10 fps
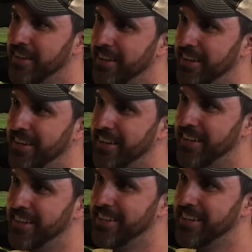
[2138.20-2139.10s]
Yeah, and, we
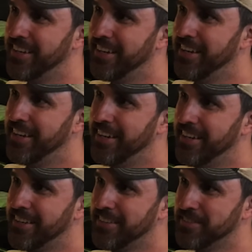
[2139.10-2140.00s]
need uh, to go. I bet it's, I
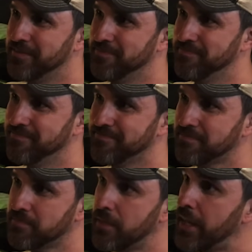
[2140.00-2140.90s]
bet it's
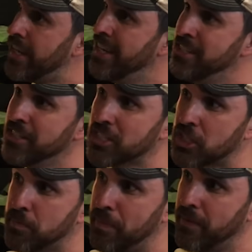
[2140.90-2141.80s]
just, I mean, it was
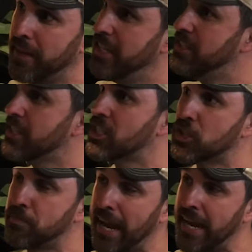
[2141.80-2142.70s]
stellar then. He's
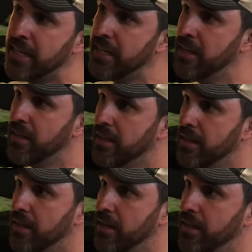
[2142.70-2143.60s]
expanded.
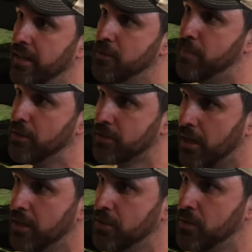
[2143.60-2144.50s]
He's built
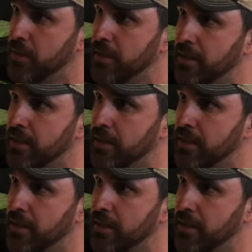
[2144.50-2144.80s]
onto